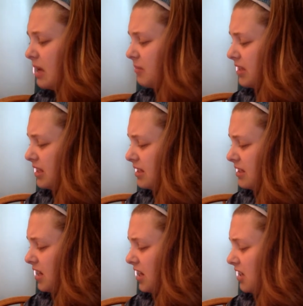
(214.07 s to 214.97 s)
But this
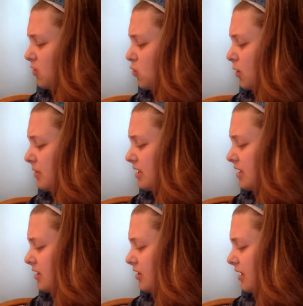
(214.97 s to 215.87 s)
day, Norman
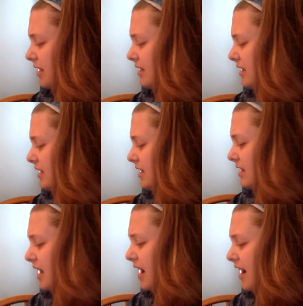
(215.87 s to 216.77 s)
didn't look at Sidney's
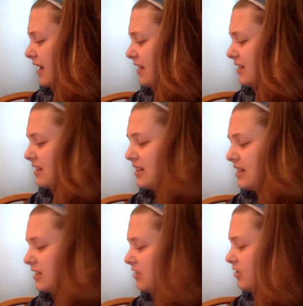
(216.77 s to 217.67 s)
tie, and Sidney
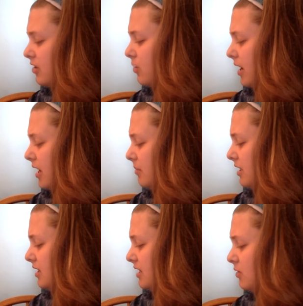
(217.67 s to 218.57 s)
didn't look away
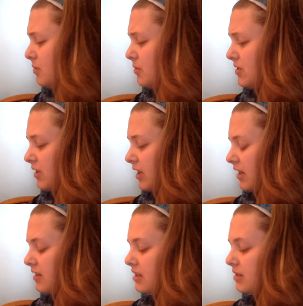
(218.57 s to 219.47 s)
because they were both staring
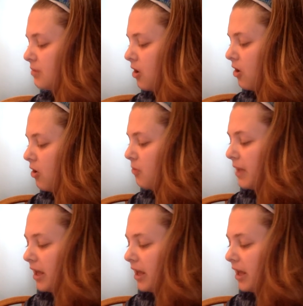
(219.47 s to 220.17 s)
at the small,